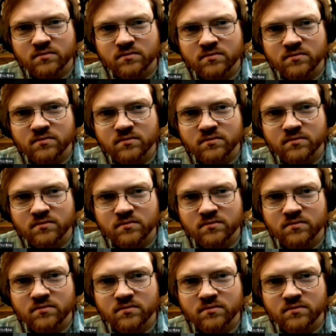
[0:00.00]

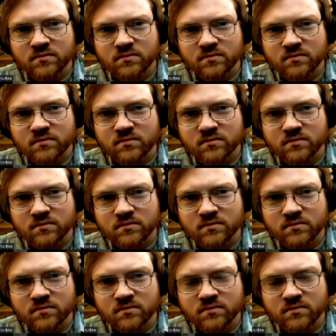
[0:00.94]

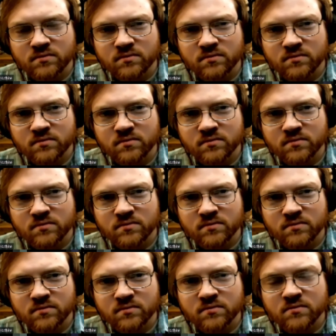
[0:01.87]

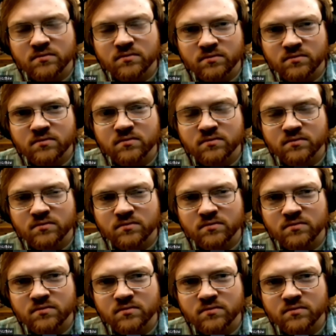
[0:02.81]

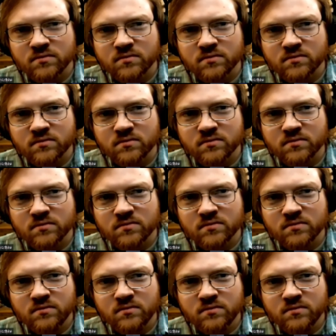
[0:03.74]

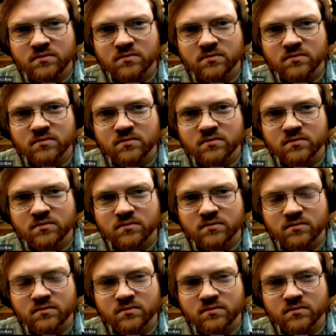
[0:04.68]

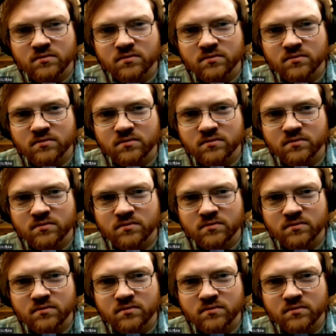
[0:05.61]

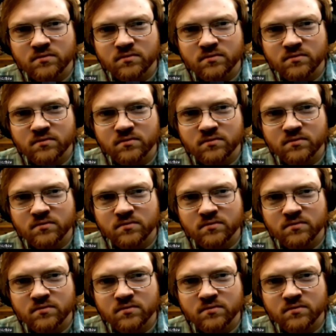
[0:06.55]
[no speech]